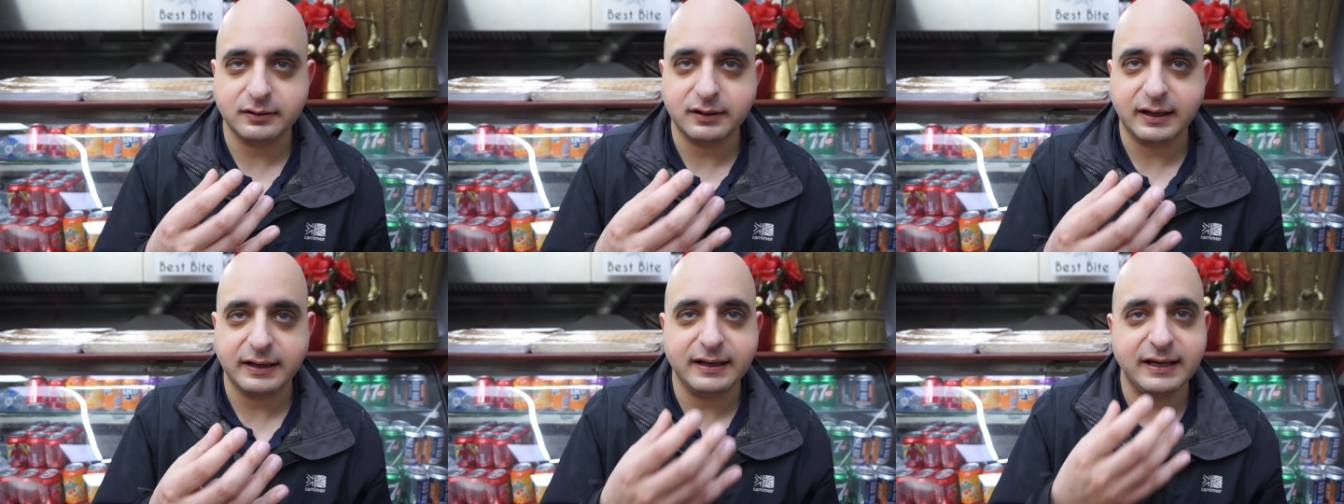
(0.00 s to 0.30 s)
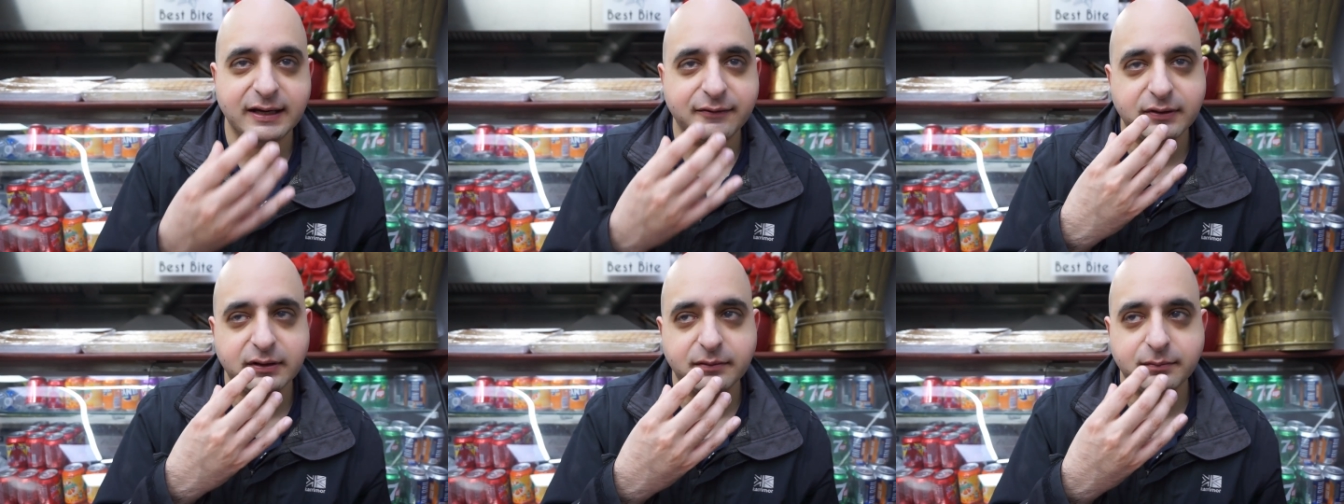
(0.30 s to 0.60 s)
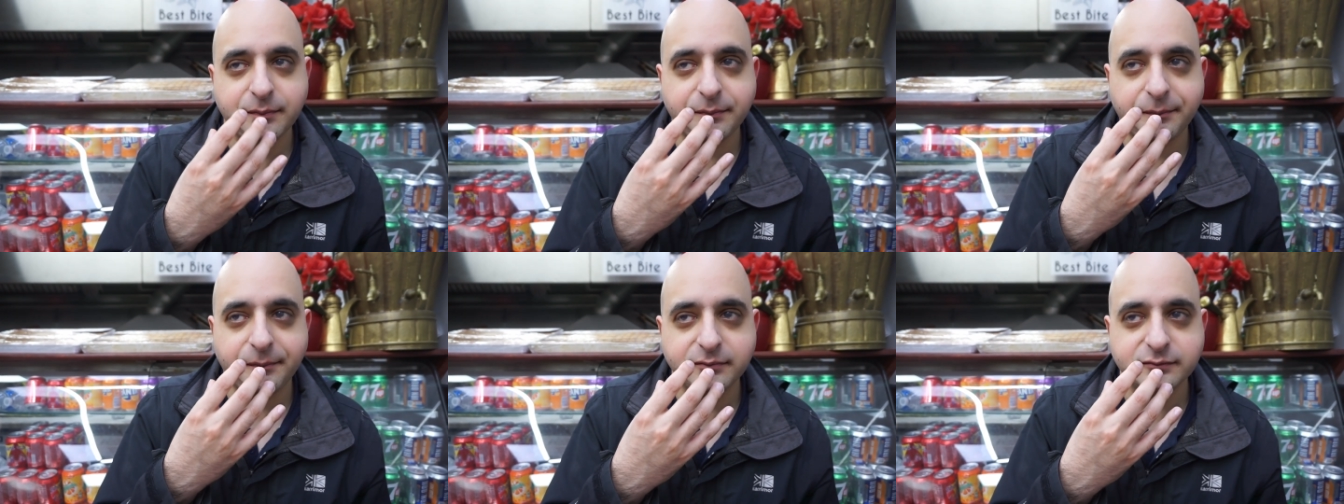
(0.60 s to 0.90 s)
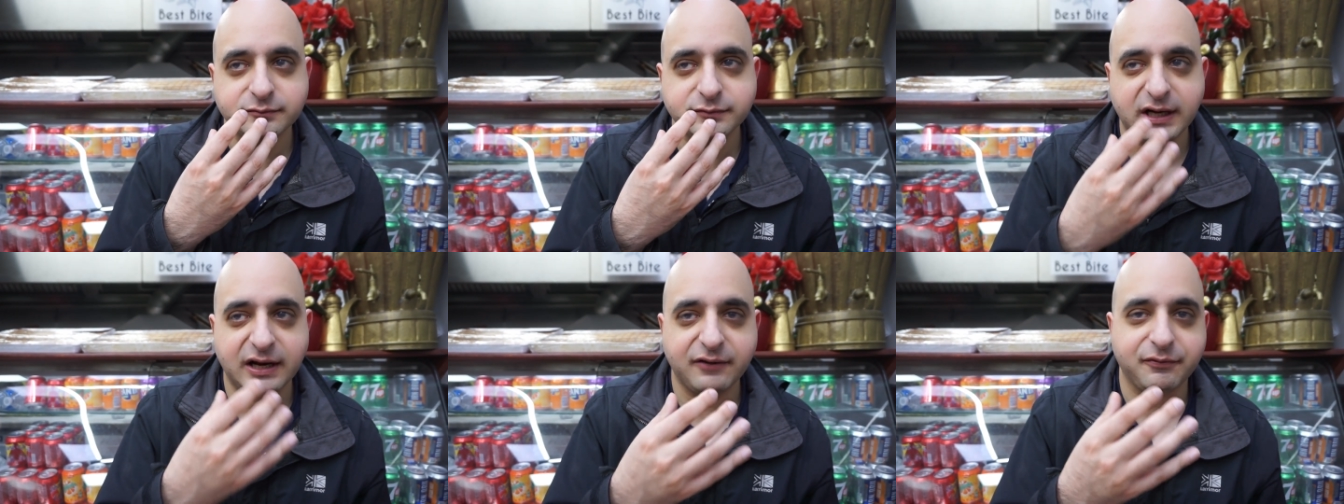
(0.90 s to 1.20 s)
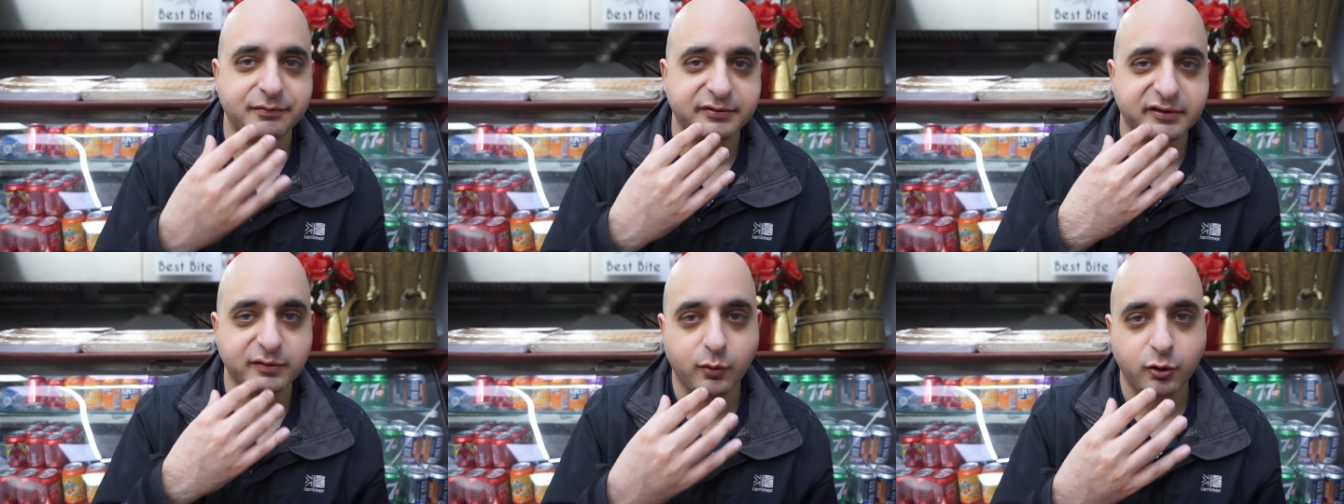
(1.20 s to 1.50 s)
Like even when
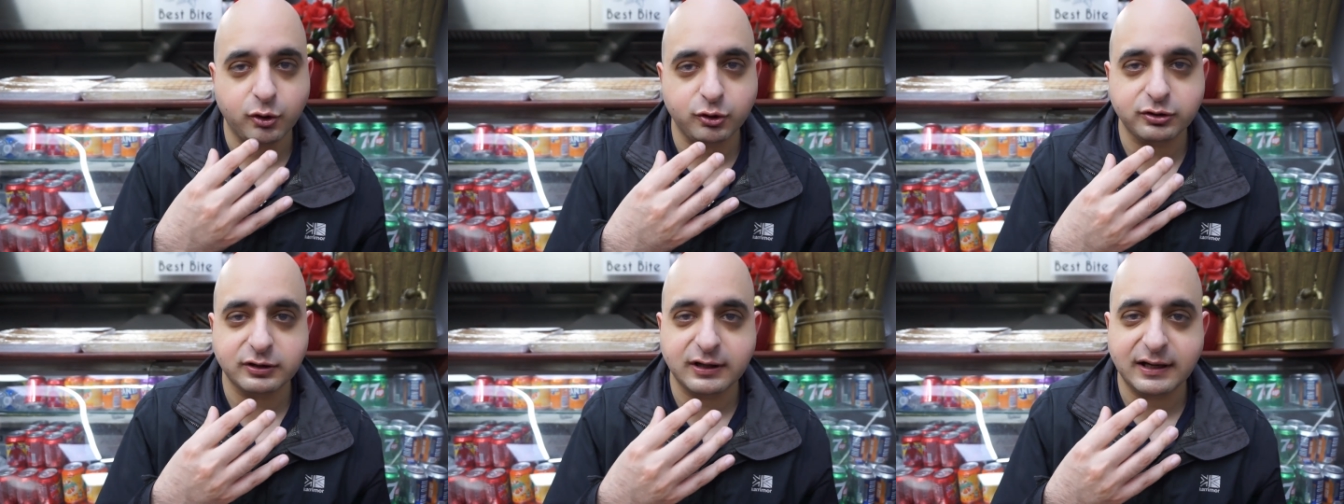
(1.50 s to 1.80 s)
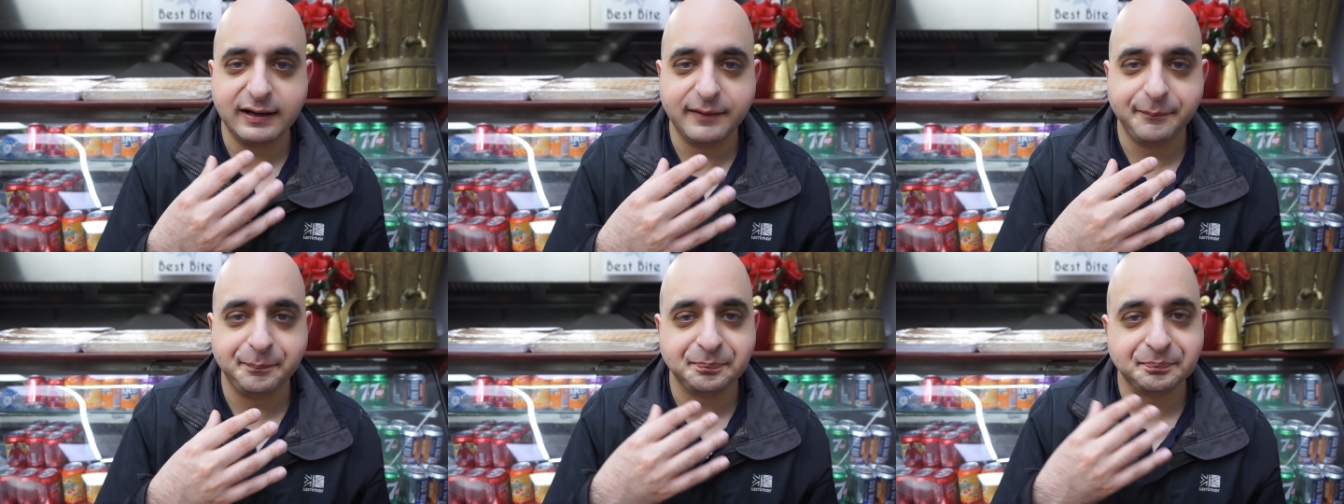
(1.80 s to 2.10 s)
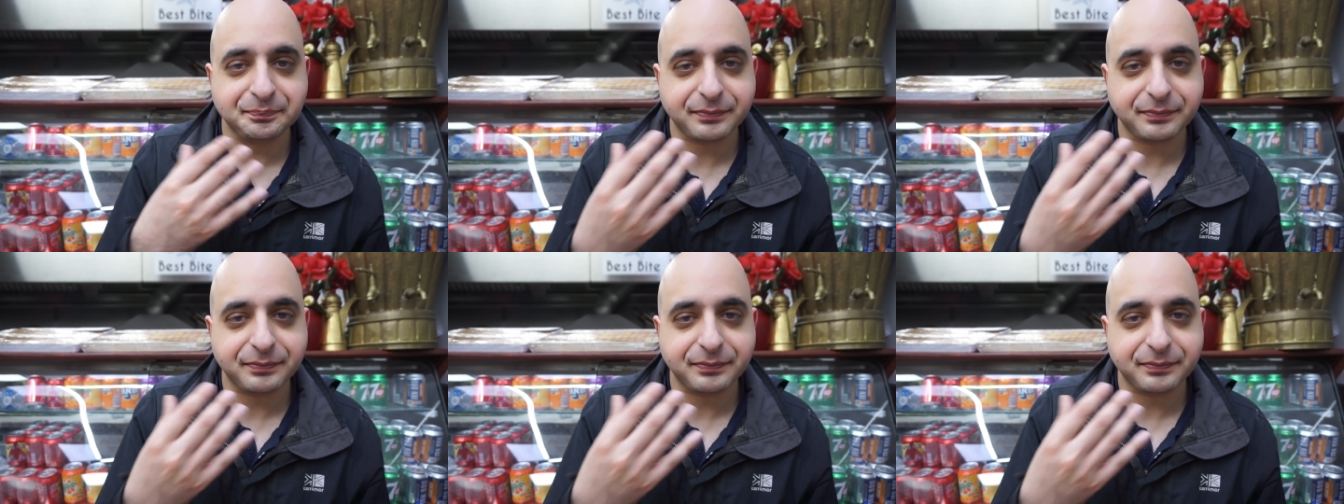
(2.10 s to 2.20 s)
I've swallowed that,